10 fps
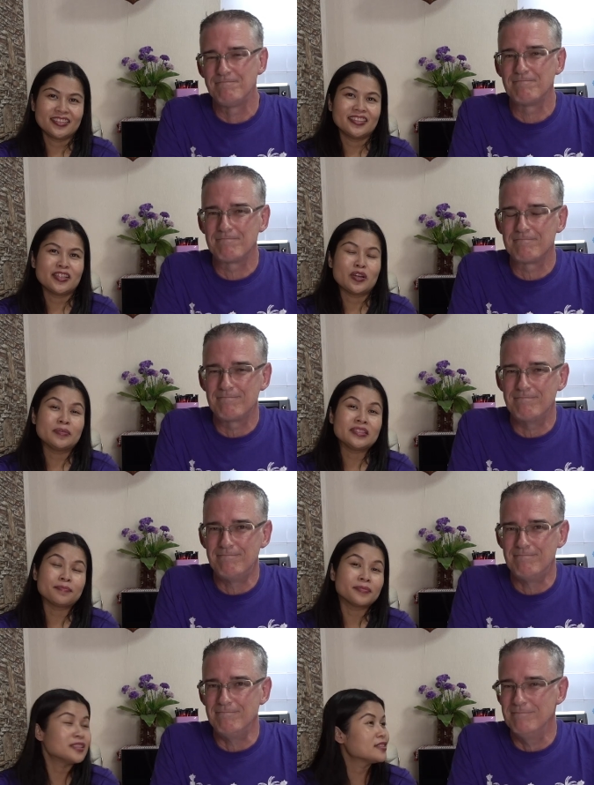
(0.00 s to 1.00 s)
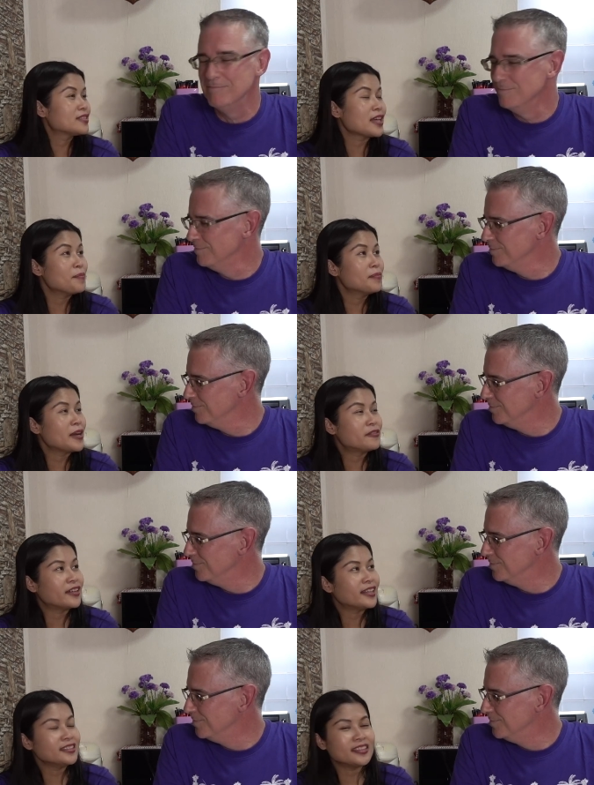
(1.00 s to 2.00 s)
Speaker 1: Yeah, but, but some my
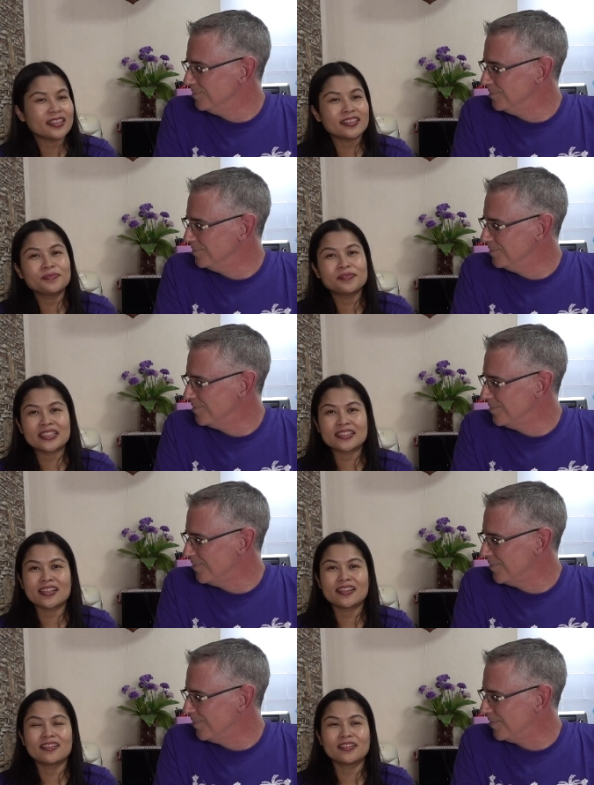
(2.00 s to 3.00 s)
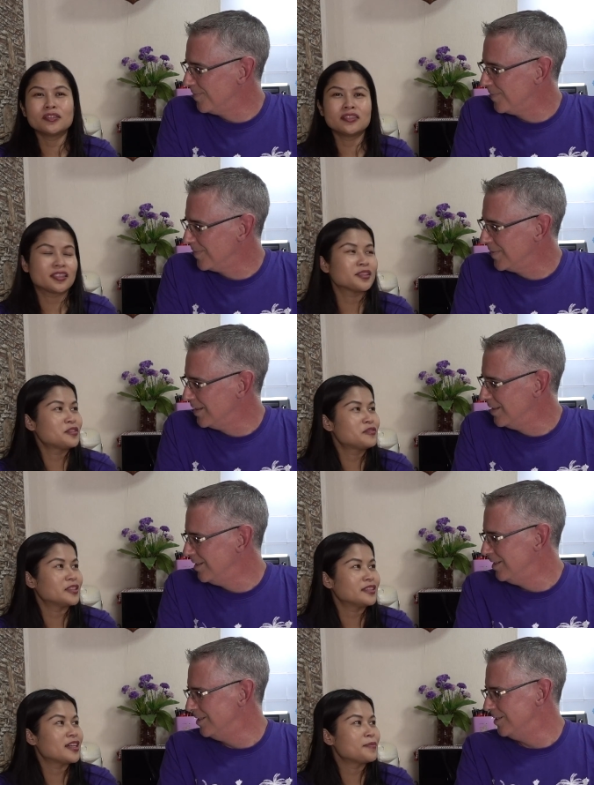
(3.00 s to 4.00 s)
friend um, they said, oh, it's good
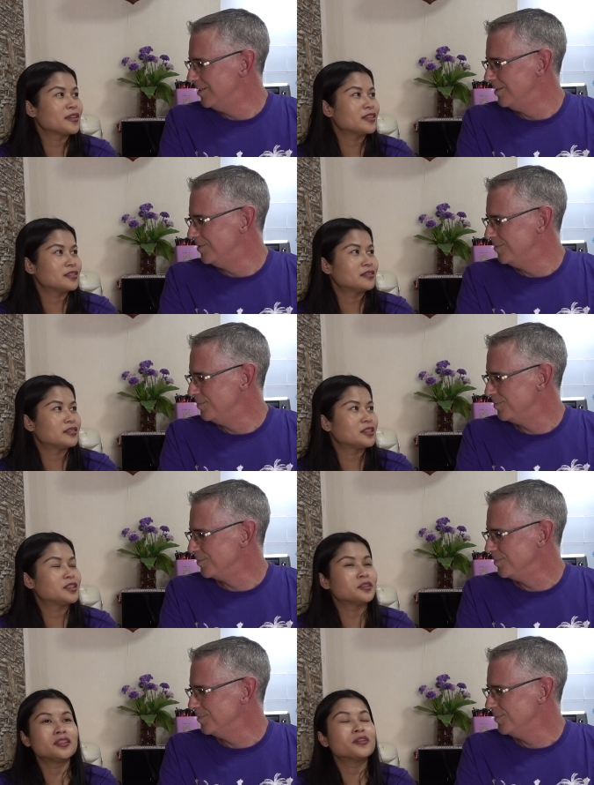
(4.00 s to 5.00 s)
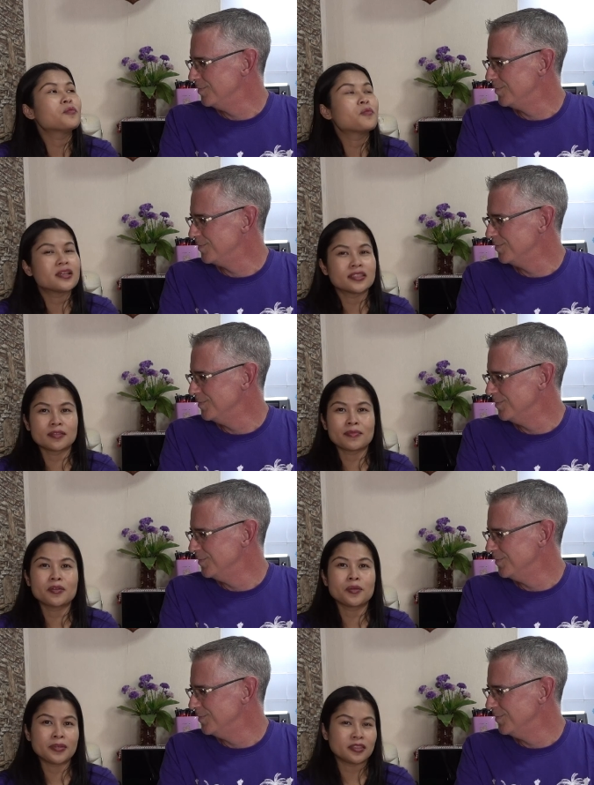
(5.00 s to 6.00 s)
for Ta because you don't worry
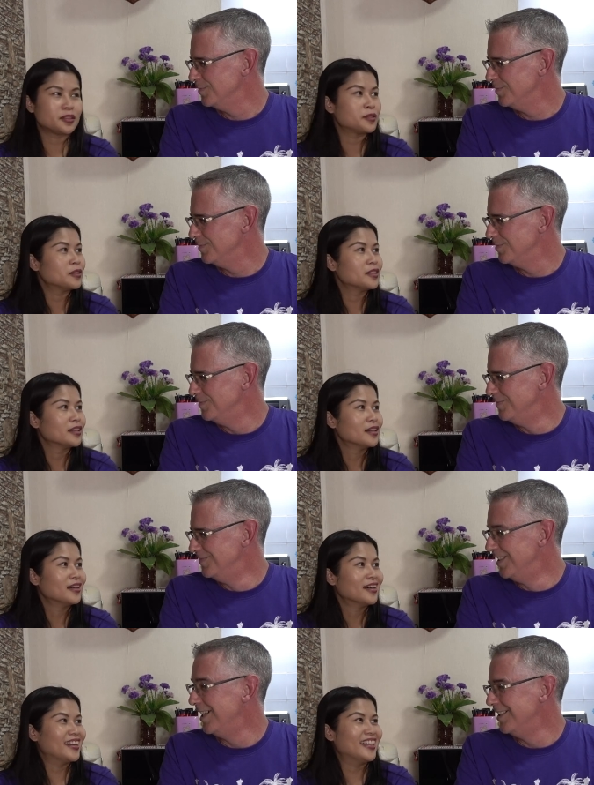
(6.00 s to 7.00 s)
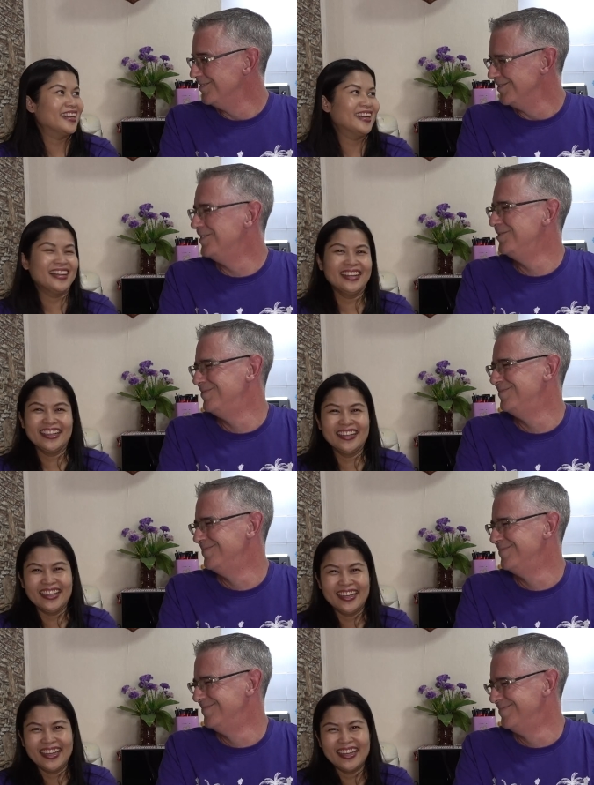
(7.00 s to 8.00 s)
about your petrol.
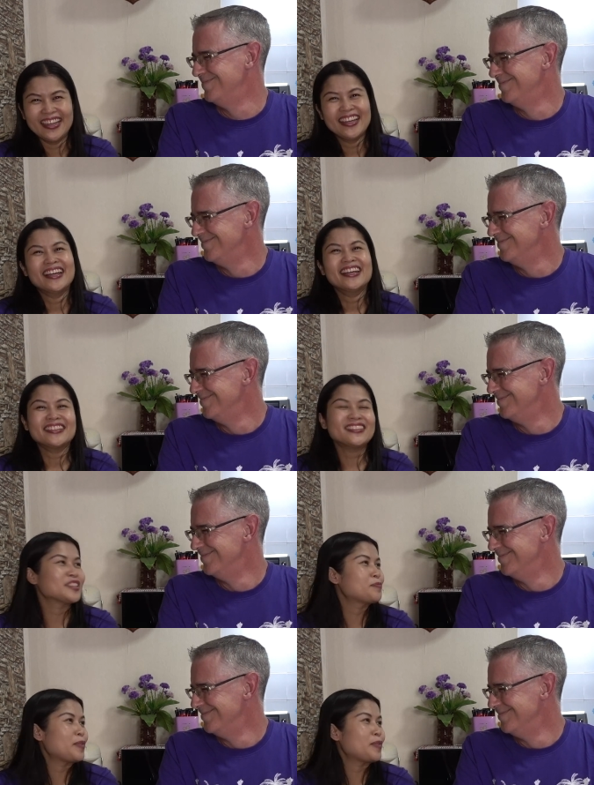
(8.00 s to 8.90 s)
Yeah. it's